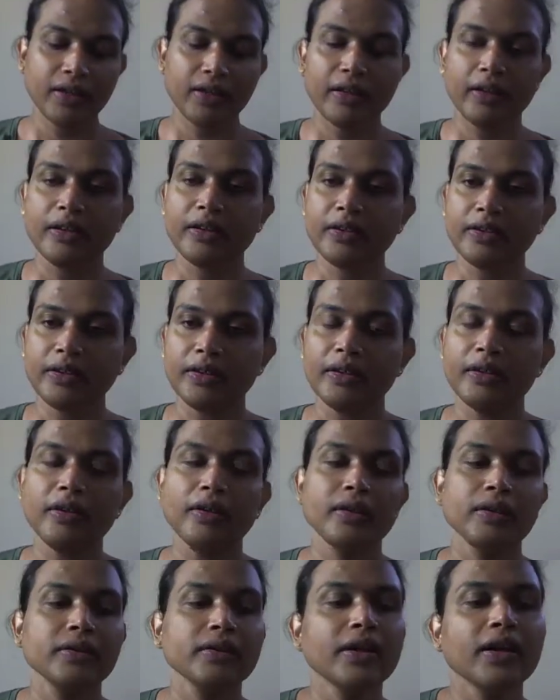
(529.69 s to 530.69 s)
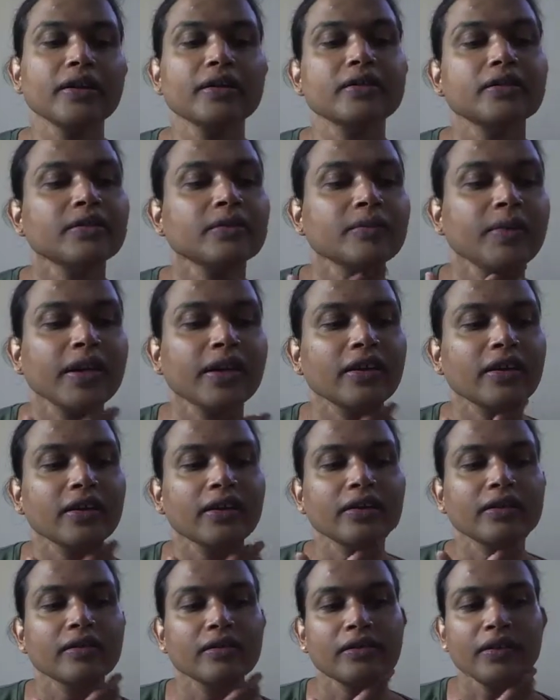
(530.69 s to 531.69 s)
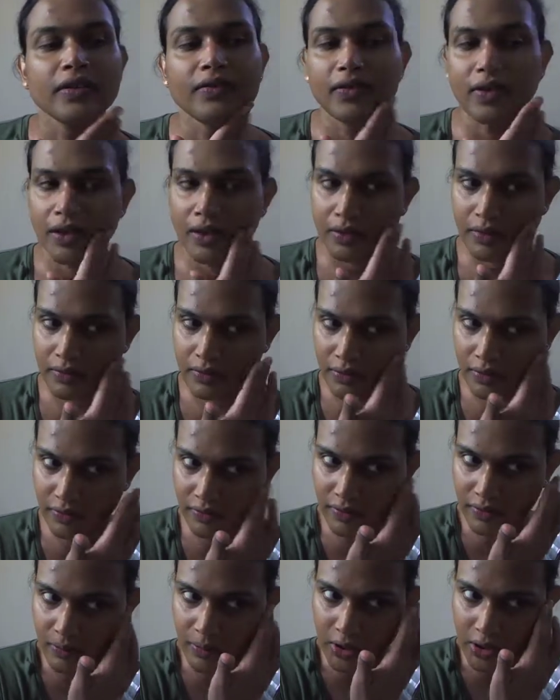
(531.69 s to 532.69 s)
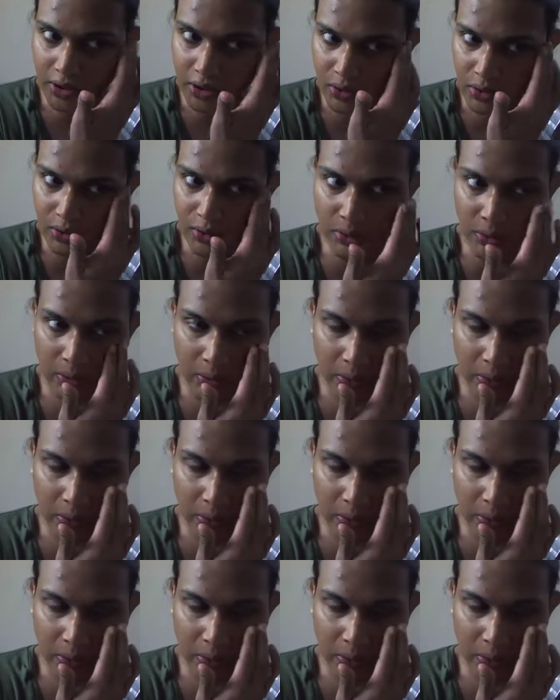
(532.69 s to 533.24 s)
And that is making it difficult for me to